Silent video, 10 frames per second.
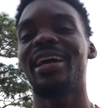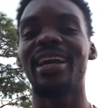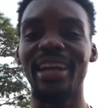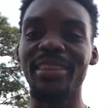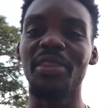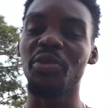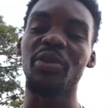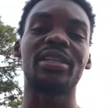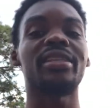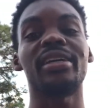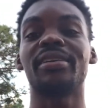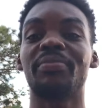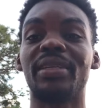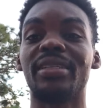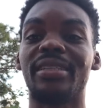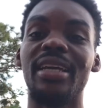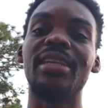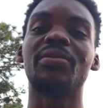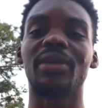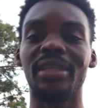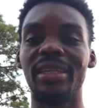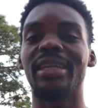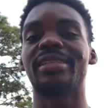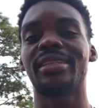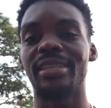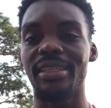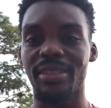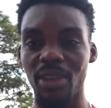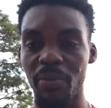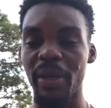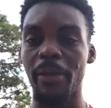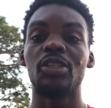had to throw it in there because inequality is today's topic.